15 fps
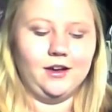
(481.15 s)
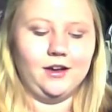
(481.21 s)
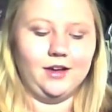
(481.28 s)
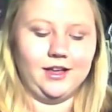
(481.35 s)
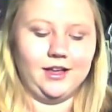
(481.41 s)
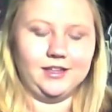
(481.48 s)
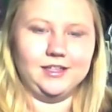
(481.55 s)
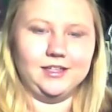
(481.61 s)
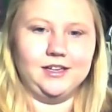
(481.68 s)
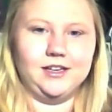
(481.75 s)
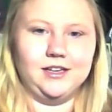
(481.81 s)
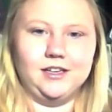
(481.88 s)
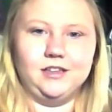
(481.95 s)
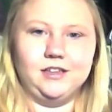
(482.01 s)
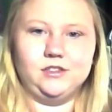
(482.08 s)
okay, it's like
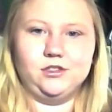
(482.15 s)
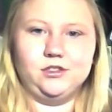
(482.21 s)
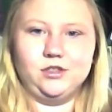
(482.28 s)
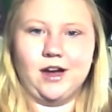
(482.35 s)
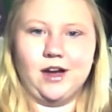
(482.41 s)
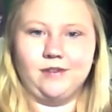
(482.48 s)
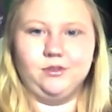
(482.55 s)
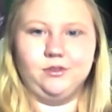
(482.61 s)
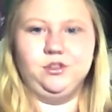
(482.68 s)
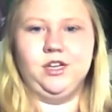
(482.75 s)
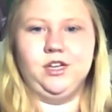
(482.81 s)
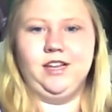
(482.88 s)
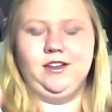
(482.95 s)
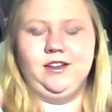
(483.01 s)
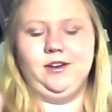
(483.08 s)
a travel
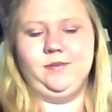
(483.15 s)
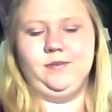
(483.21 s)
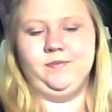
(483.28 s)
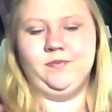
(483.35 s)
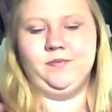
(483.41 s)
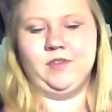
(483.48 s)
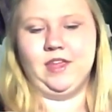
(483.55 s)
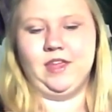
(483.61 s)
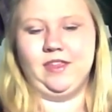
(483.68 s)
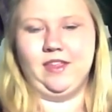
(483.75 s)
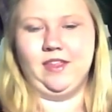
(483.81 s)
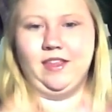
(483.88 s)
trailer, and